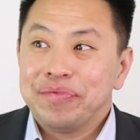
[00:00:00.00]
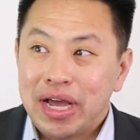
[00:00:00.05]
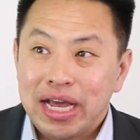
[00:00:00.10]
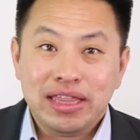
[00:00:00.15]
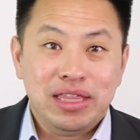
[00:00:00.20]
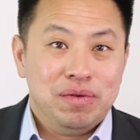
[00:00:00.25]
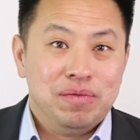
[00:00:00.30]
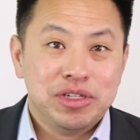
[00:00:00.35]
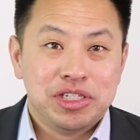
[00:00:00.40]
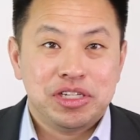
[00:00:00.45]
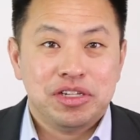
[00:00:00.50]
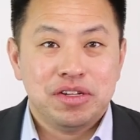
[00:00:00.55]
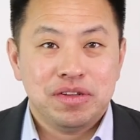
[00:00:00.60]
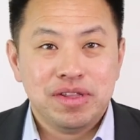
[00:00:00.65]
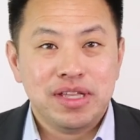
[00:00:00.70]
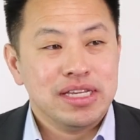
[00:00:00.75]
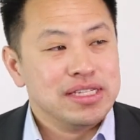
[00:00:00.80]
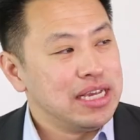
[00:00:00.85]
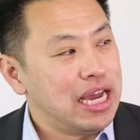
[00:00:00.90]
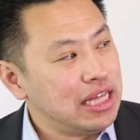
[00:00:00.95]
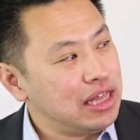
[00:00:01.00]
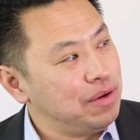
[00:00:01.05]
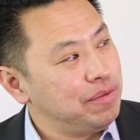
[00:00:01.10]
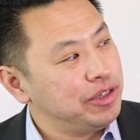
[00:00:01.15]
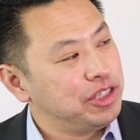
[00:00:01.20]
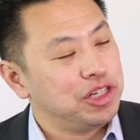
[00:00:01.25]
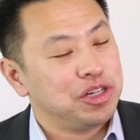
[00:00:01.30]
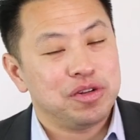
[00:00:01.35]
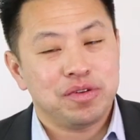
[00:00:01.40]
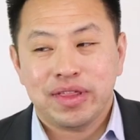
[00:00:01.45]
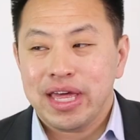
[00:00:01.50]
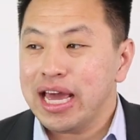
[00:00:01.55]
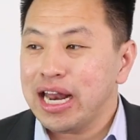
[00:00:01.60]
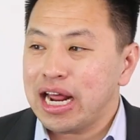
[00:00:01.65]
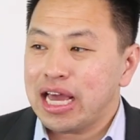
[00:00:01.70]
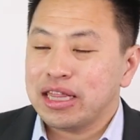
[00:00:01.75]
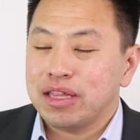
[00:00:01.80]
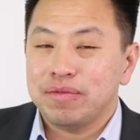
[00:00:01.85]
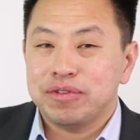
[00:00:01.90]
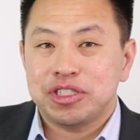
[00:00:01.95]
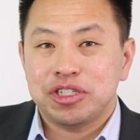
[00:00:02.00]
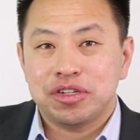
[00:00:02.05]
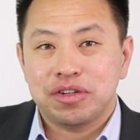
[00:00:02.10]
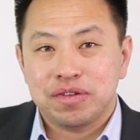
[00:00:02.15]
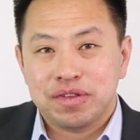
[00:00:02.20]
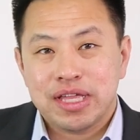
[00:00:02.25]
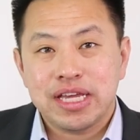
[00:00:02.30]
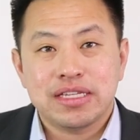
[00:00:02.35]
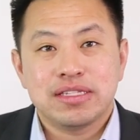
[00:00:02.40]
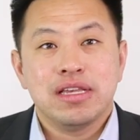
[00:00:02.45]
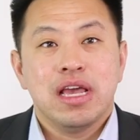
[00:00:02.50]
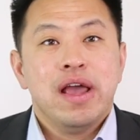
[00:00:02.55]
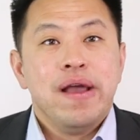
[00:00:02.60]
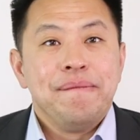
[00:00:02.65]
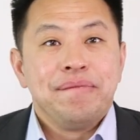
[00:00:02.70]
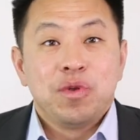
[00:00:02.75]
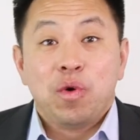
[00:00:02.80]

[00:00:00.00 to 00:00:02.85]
I think we should do this. I think we should do that. I think we should do this.